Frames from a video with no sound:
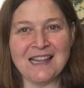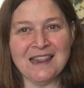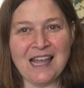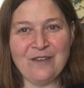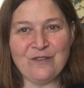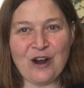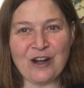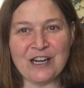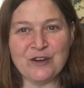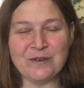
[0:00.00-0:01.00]

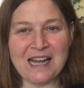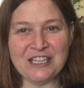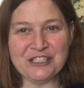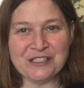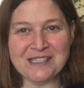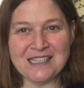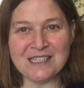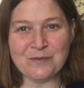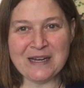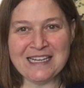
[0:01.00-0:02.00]
lifeguarding credentials
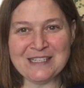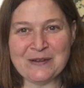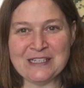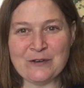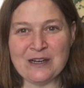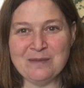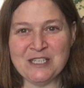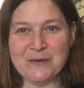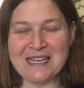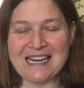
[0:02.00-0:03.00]
this week, so he's going to be
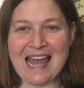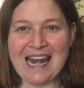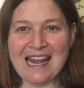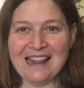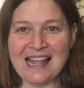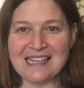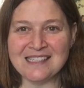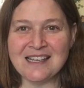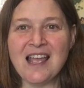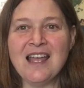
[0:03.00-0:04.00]
doing an
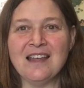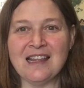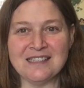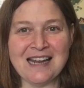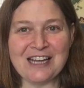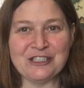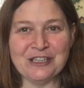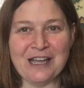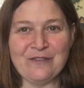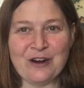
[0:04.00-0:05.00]
NLS, that's the
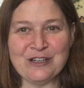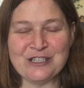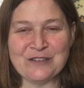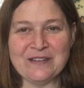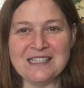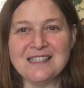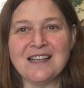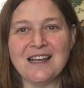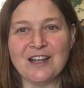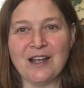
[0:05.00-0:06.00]
National Lifeguard Service,
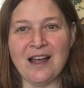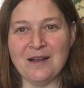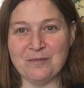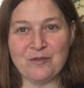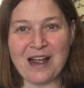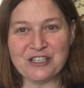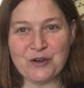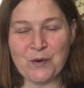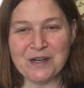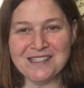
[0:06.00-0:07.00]
crash
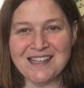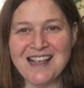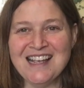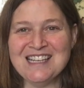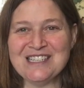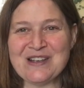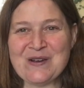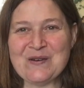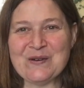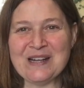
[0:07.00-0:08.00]
course.
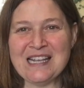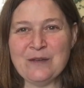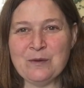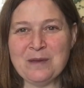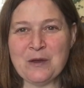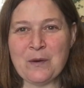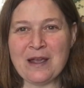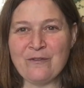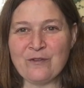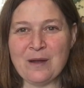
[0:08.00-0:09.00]
So he will be
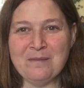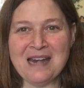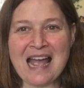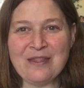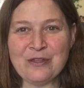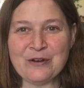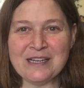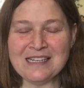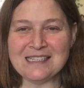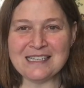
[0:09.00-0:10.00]
going from
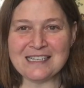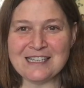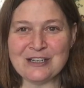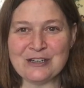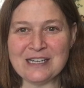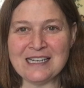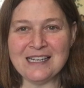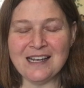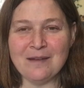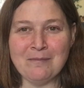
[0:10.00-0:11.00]
9:30 to
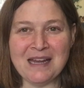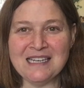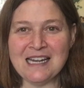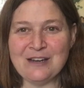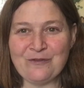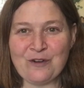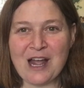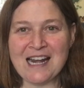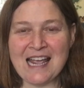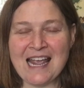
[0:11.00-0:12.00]
6:30 Monday to
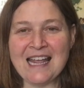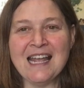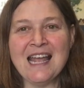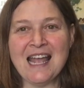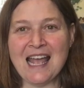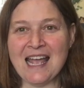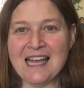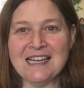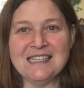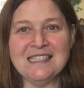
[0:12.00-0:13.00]
Friday,
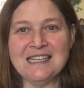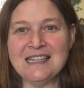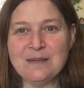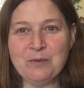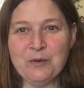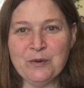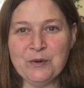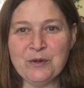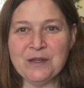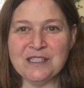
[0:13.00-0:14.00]
and in the
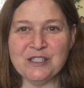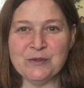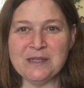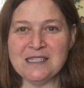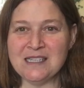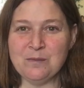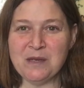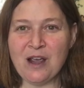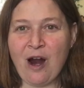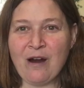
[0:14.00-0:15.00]
pool and doing
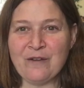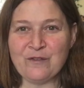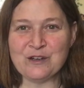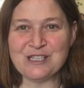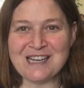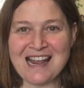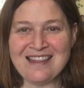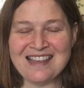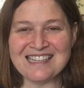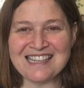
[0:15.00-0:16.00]
CPR and first
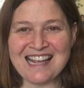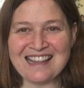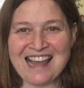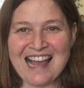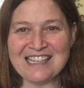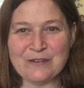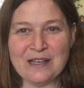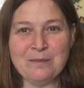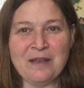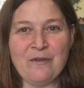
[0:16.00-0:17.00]
aid, things like that. So
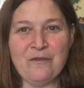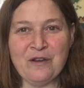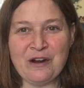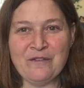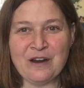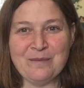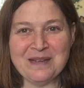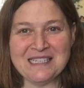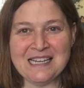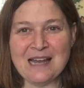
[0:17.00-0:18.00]
he'll be very, very
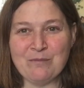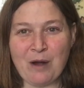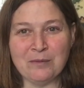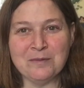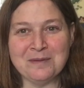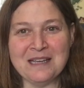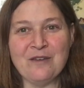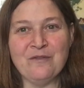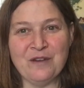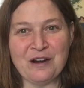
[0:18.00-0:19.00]
busy and probably
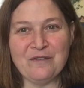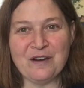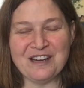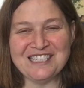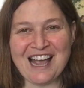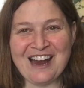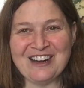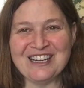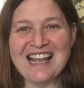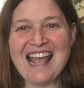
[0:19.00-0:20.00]
very, very
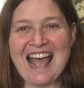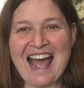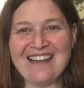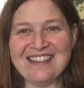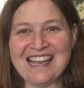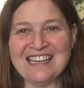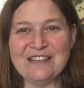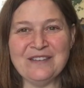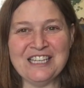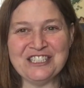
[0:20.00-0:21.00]
tired at the end
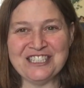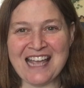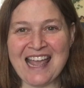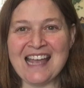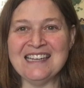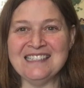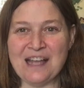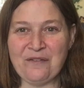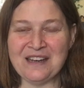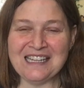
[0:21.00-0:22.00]
of each day and
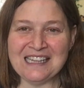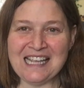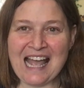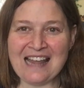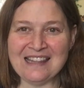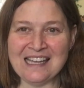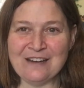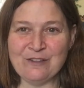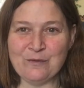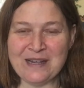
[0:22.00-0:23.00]
definitely at the end
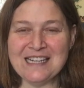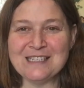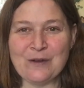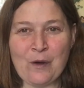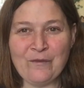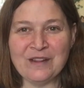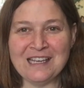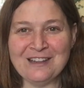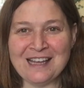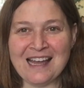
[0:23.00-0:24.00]
of the week. So hopefully
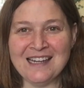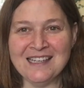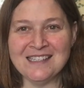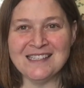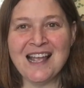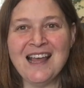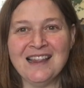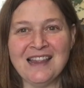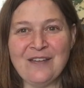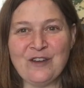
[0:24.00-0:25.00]
he'll get his
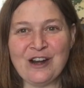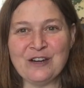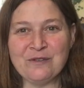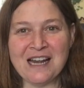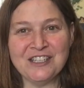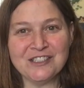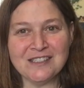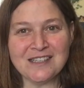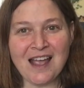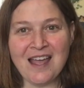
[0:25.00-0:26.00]
lifeguarding
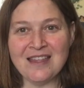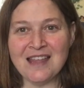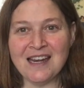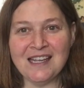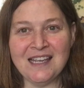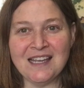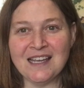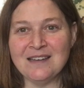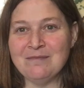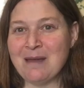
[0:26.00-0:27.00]
credentials and then he
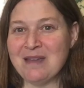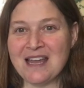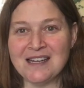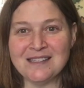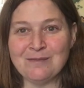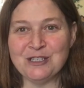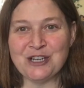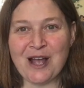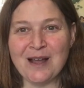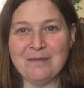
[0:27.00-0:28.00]
can maybe get a summer
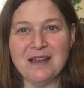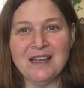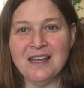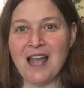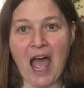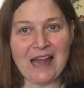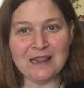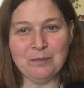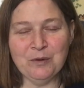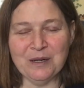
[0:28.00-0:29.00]
job at
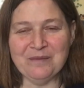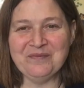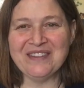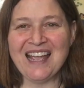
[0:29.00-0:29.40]
the pool.